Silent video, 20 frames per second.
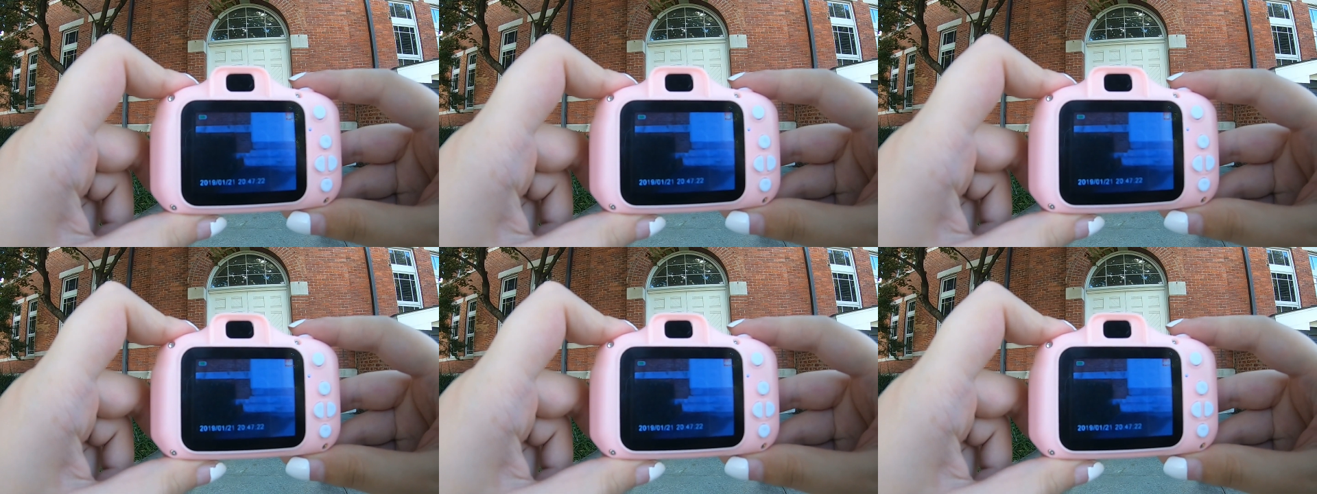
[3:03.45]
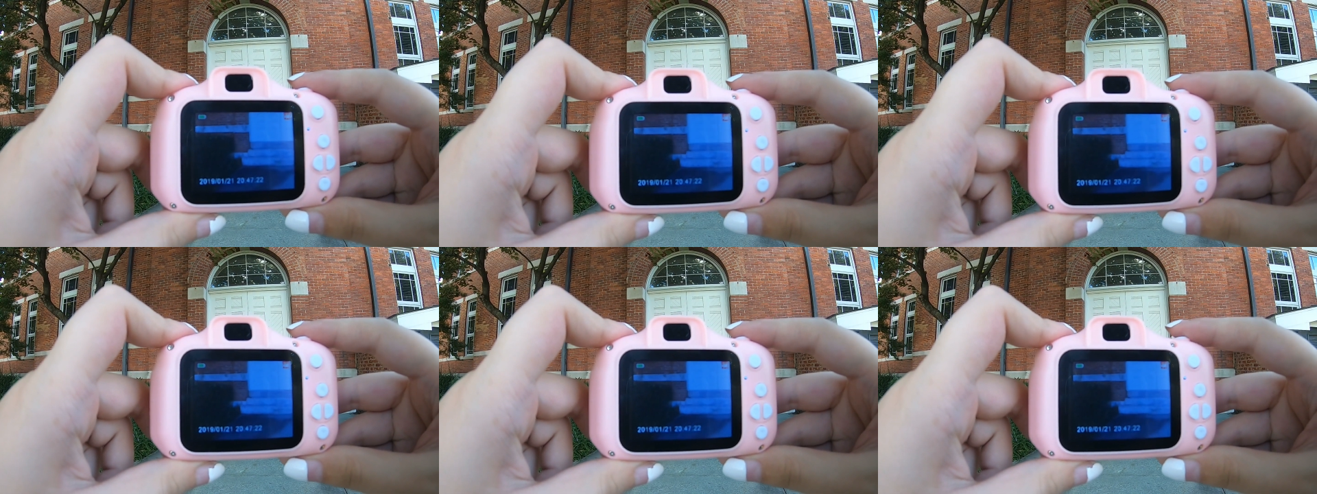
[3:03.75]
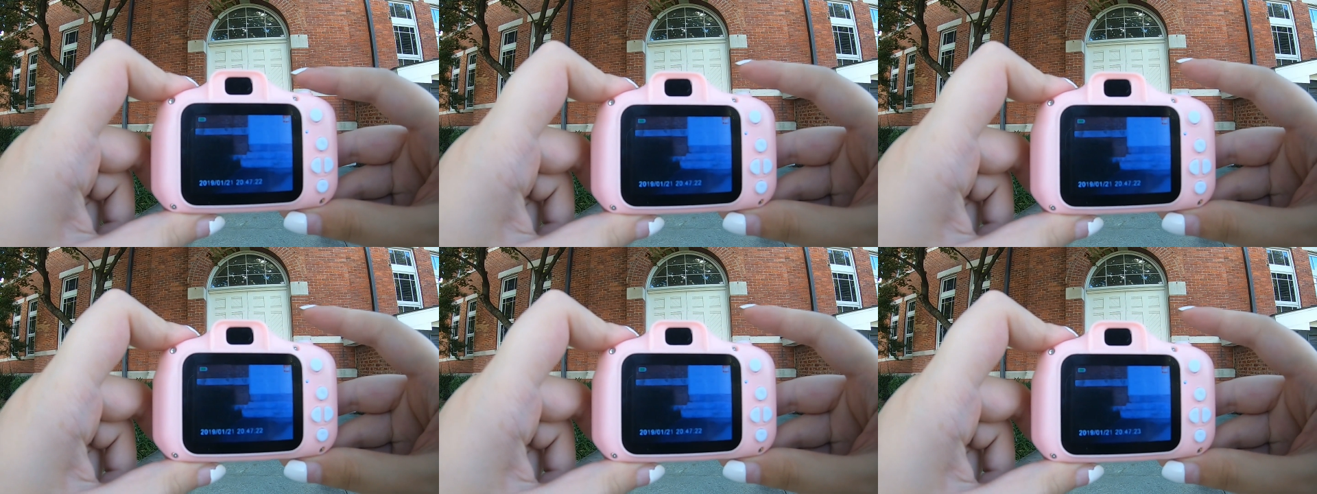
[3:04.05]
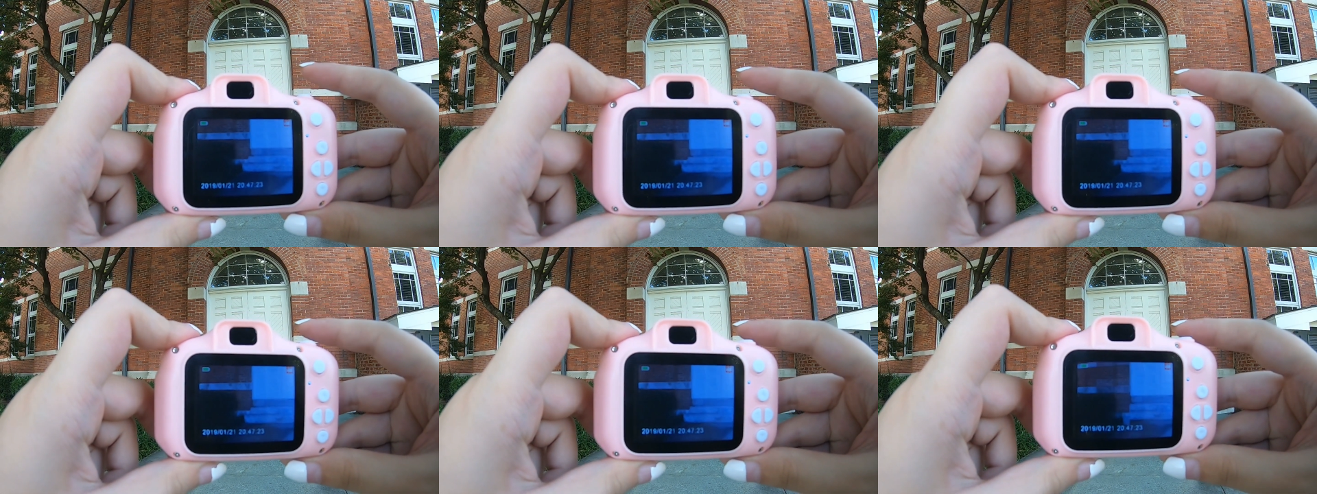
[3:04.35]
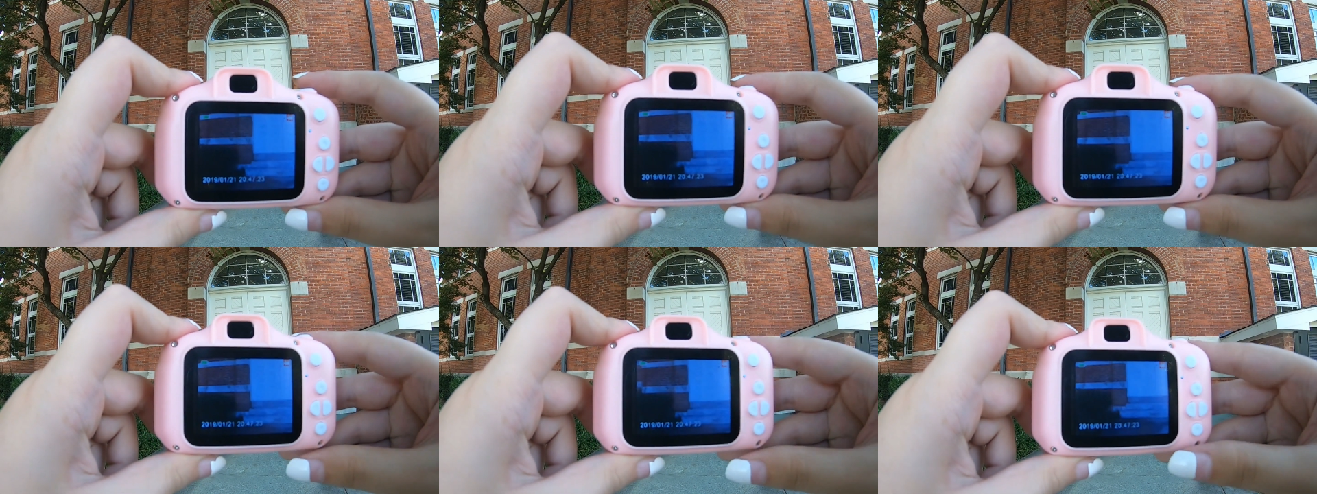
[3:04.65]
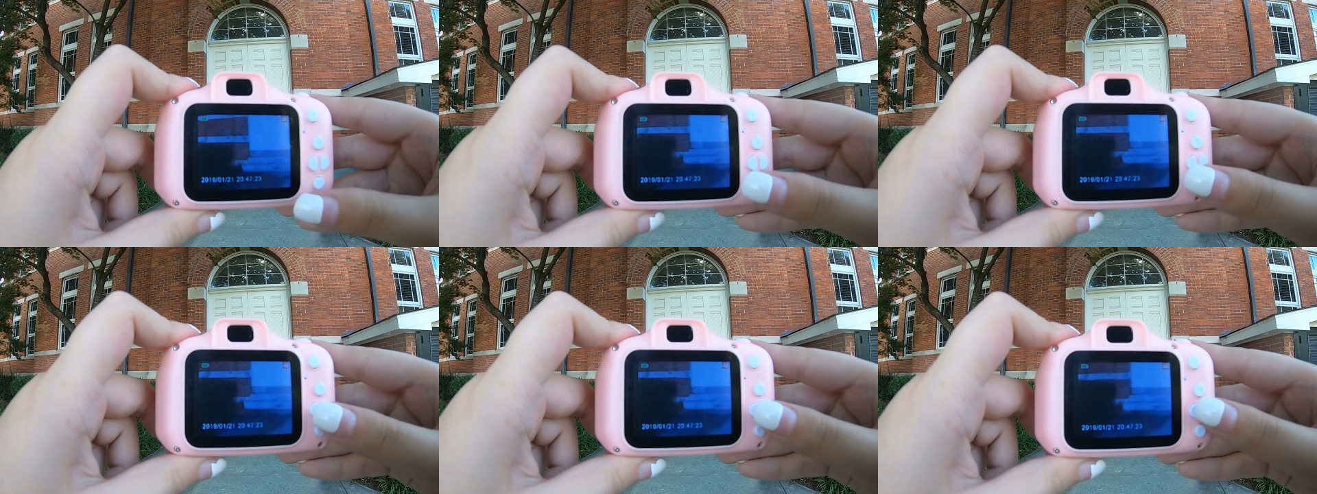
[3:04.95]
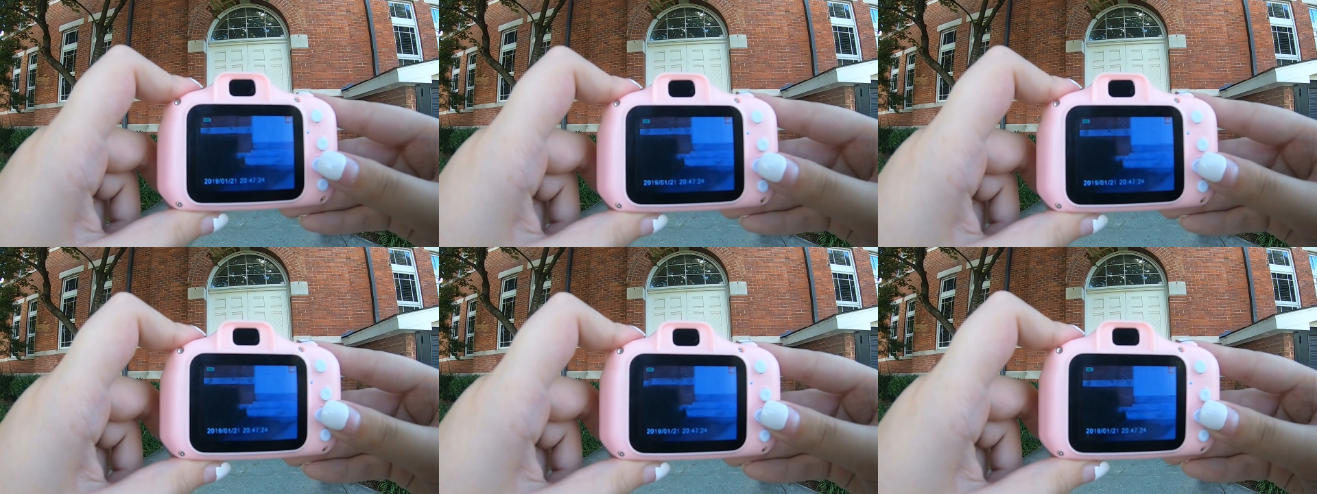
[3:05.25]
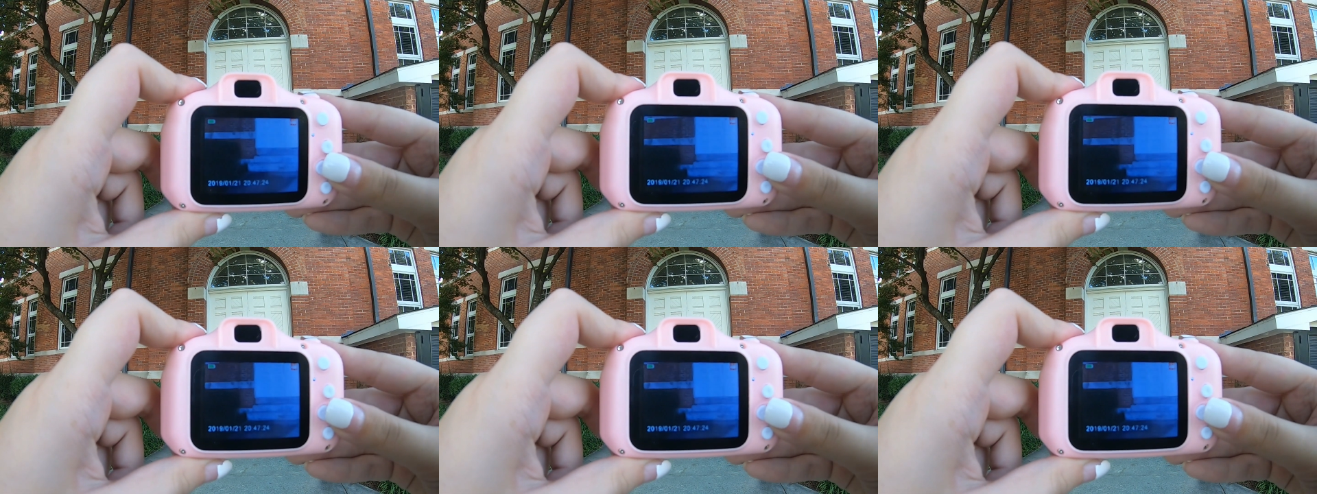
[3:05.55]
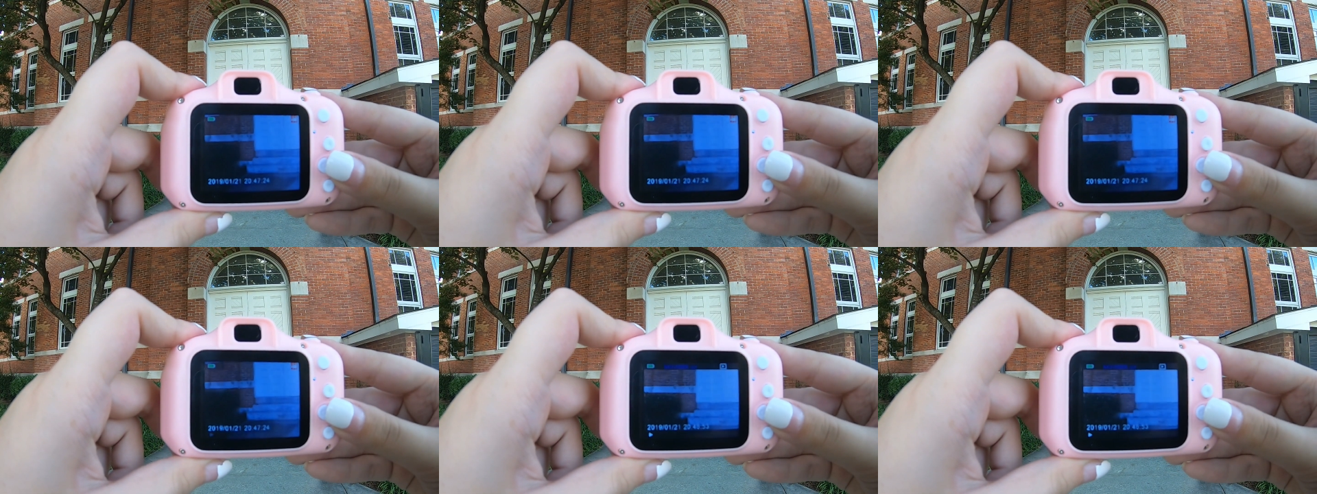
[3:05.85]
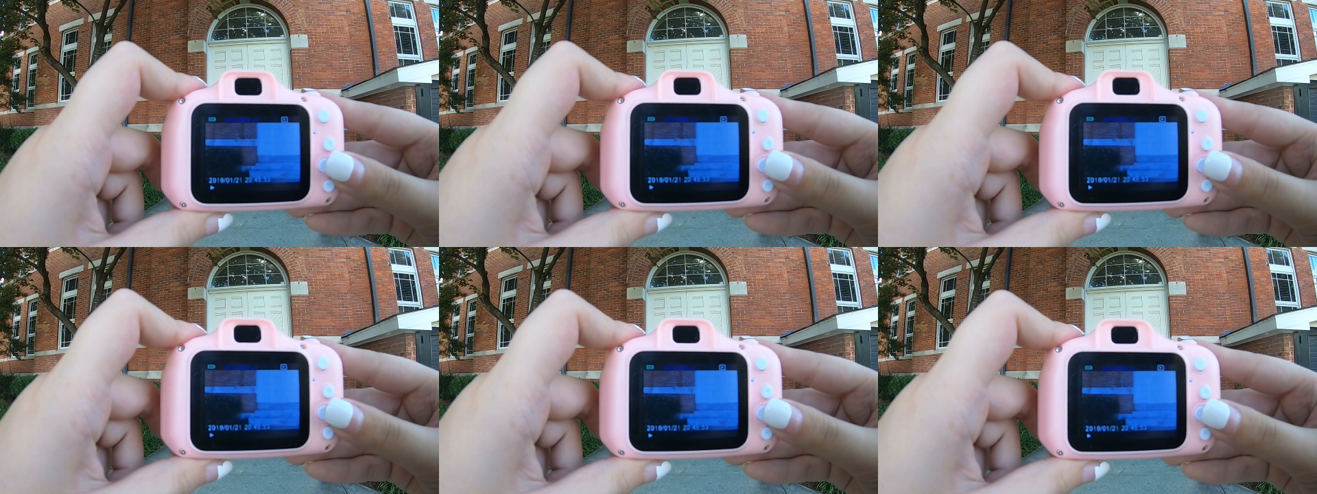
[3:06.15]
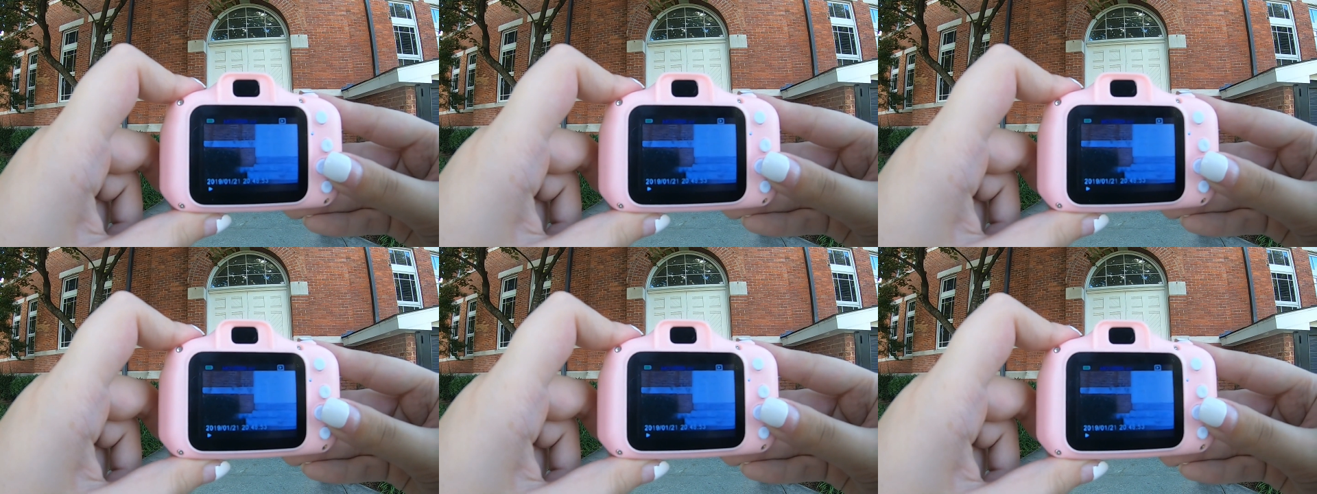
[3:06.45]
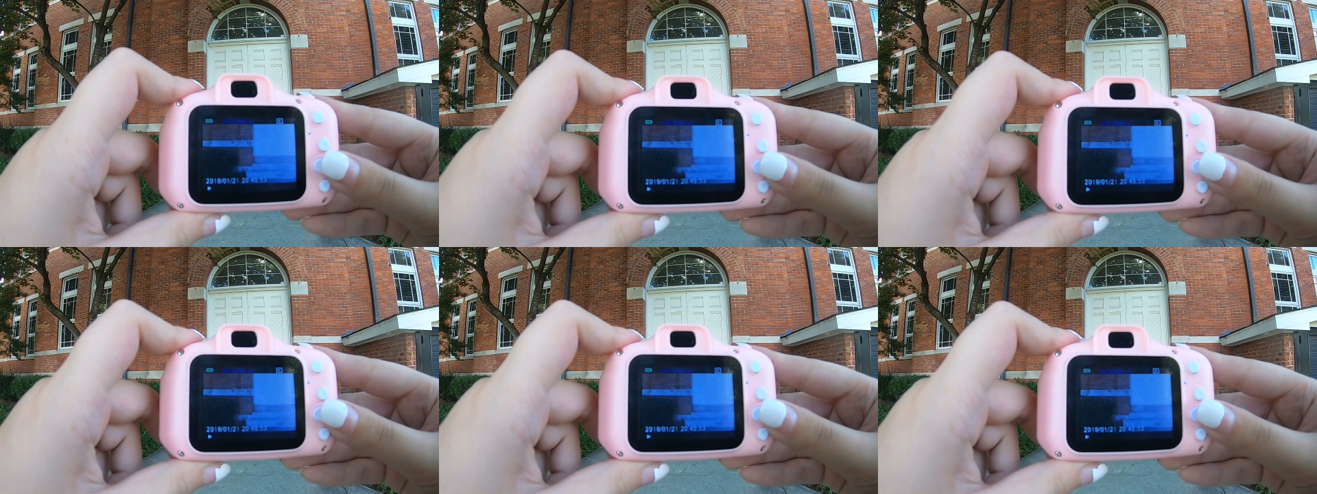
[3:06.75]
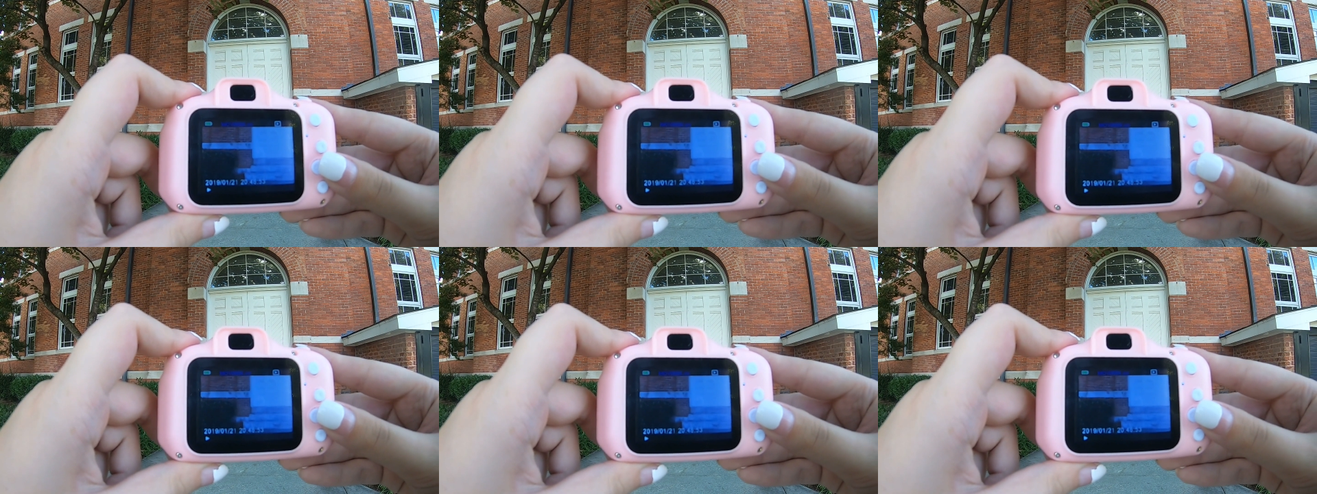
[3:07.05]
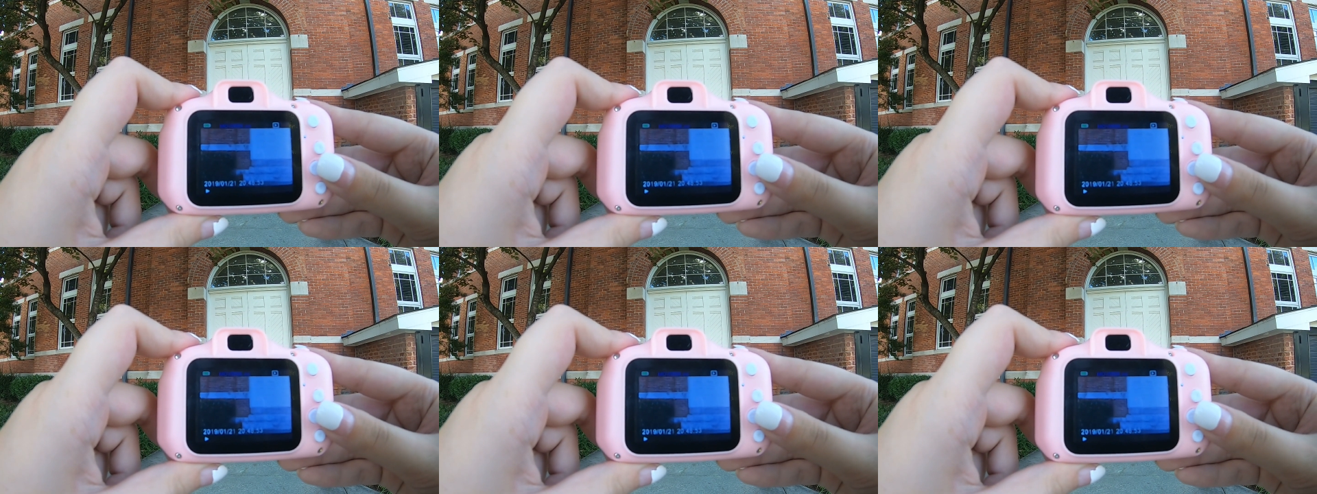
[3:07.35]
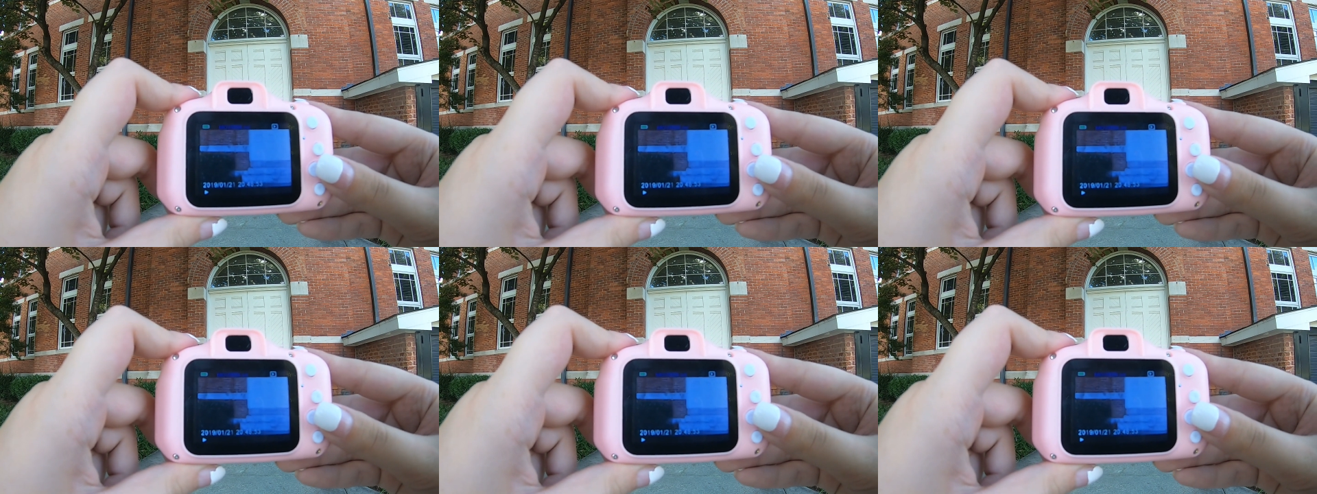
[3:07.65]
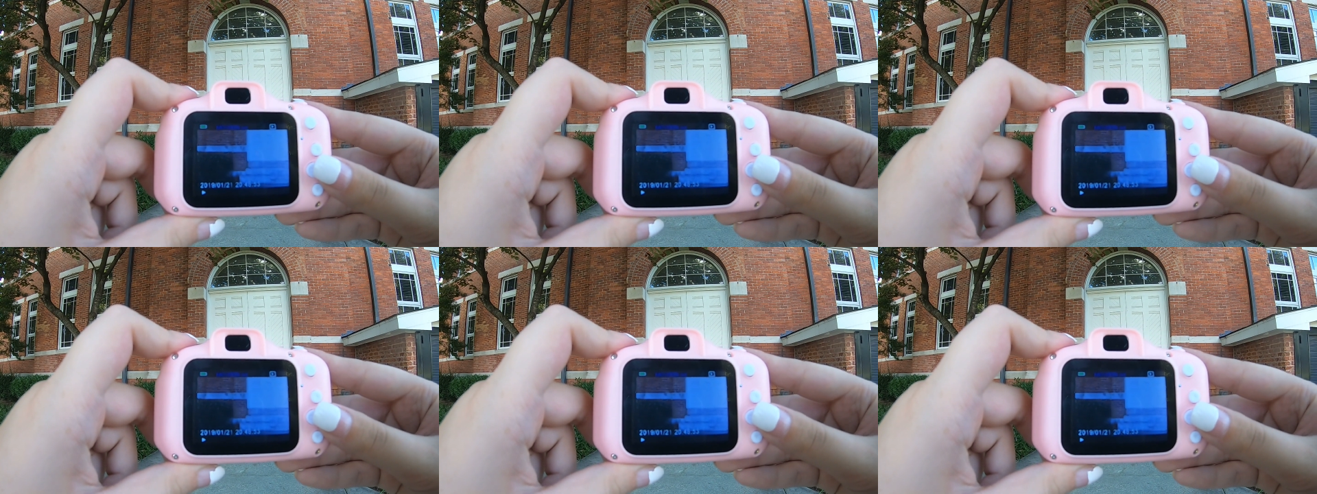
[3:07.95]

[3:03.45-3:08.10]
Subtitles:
No face is visible, so there are no lips to read.